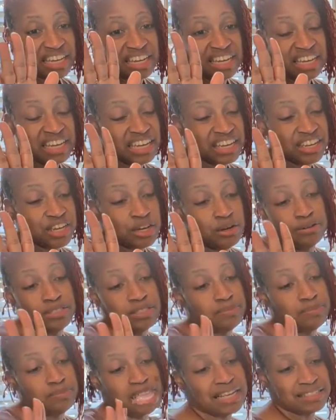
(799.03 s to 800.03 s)
it goes
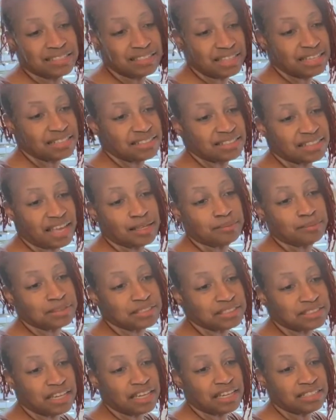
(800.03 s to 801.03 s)
back to that same
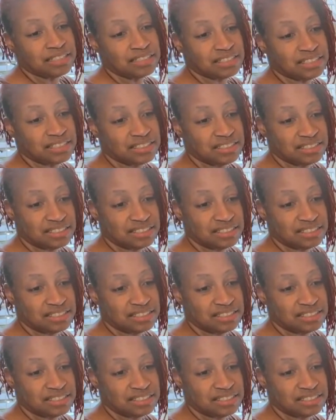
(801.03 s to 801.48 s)
state.